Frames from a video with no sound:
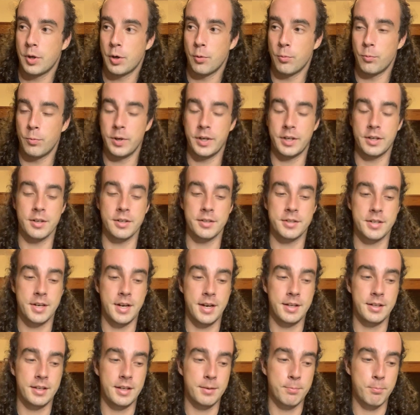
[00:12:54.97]
we could
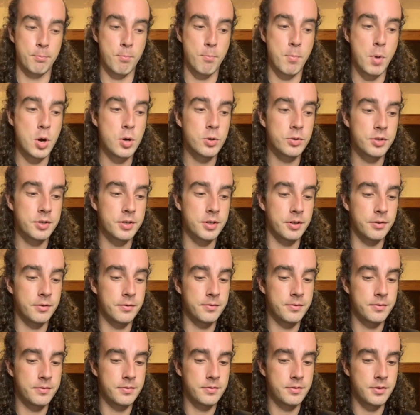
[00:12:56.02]
say that most
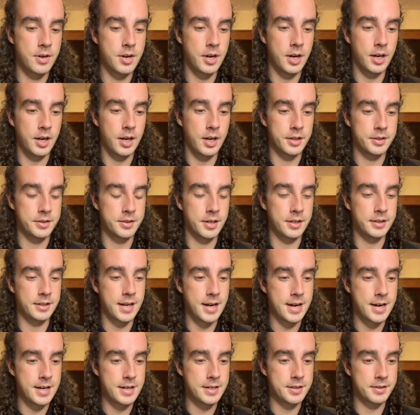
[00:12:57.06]
of
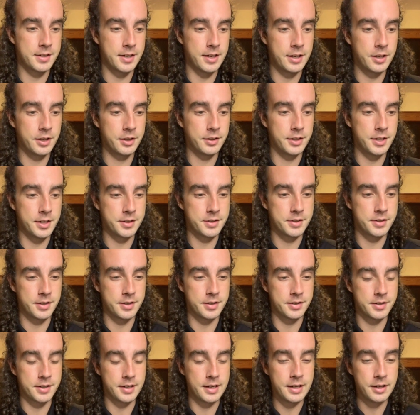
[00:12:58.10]
today's illness
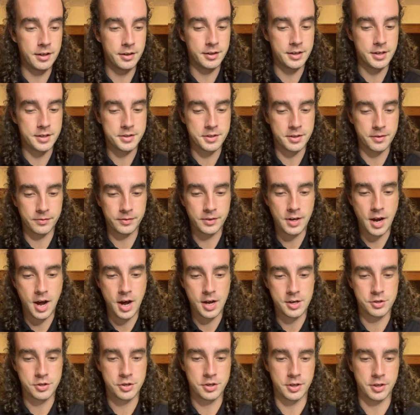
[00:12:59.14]
is illness of
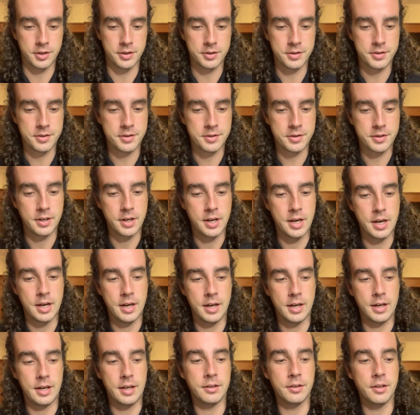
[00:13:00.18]
conscience,
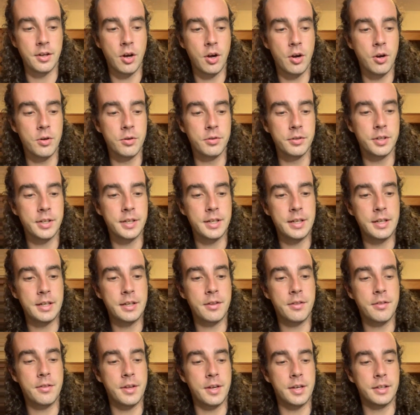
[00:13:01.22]
and the only
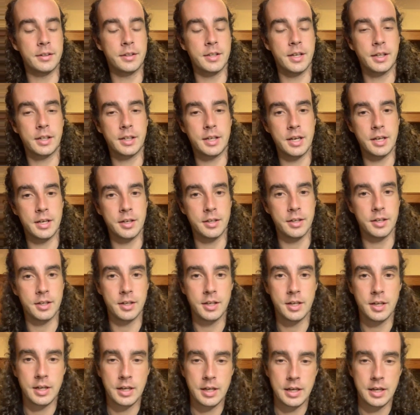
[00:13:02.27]
thing that can